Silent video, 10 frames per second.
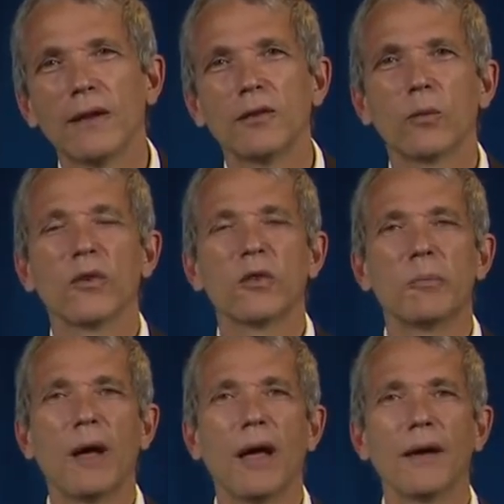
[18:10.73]
to
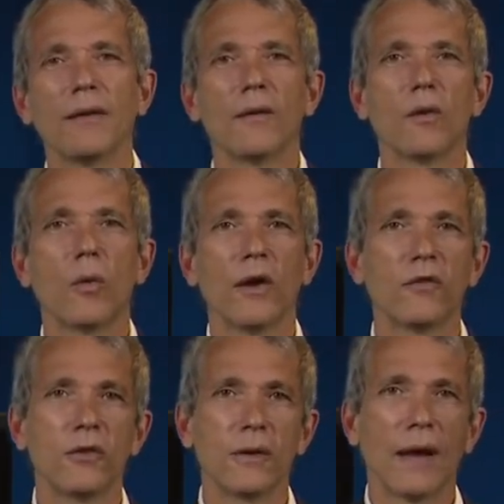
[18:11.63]
respond to the
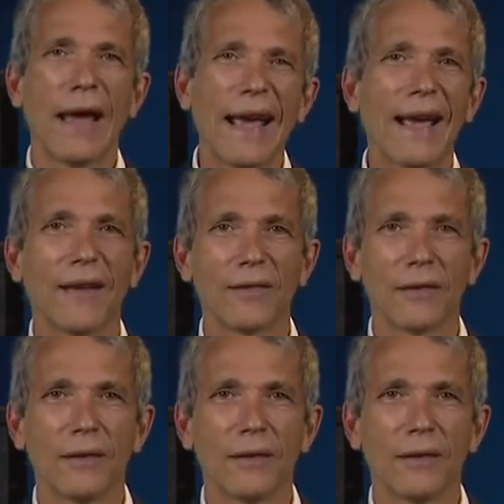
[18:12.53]
question asked.